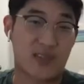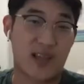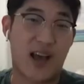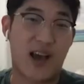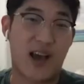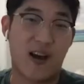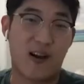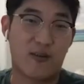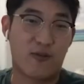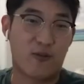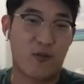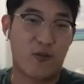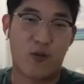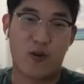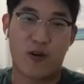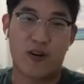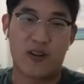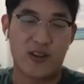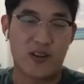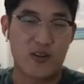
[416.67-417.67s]
our
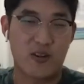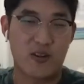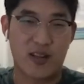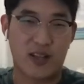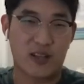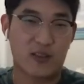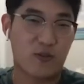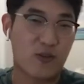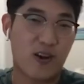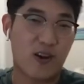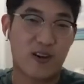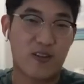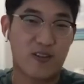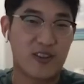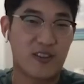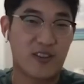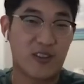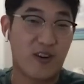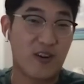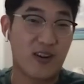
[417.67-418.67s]
schedules out for
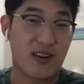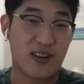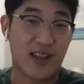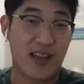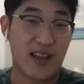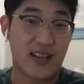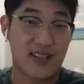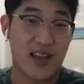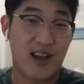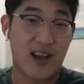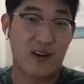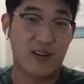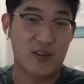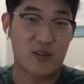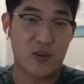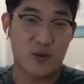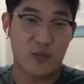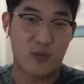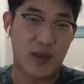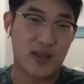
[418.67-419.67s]
330
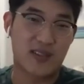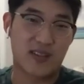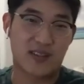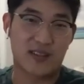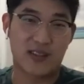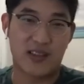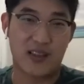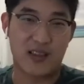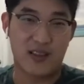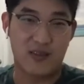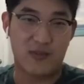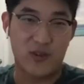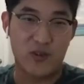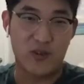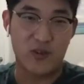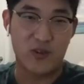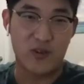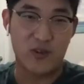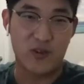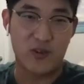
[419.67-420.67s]
days out. So
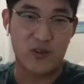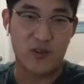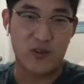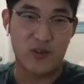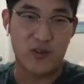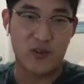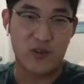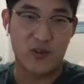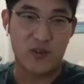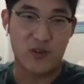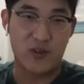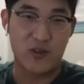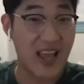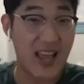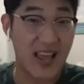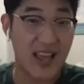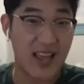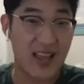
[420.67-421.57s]
basically, if you were to